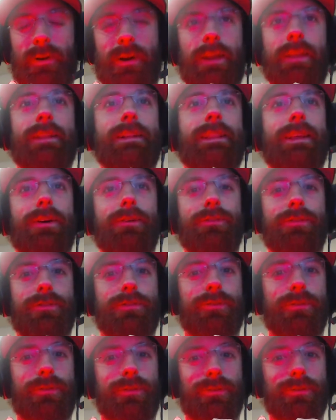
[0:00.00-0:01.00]
and I think that would
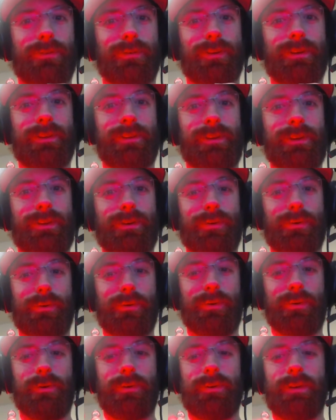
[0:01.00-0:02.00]
just look really
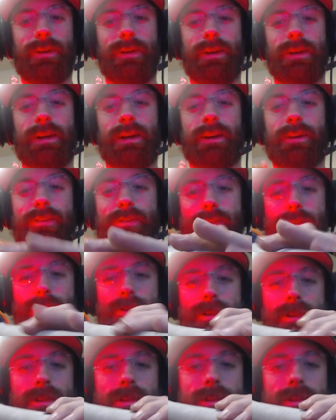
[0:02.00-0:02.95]
cool, actually.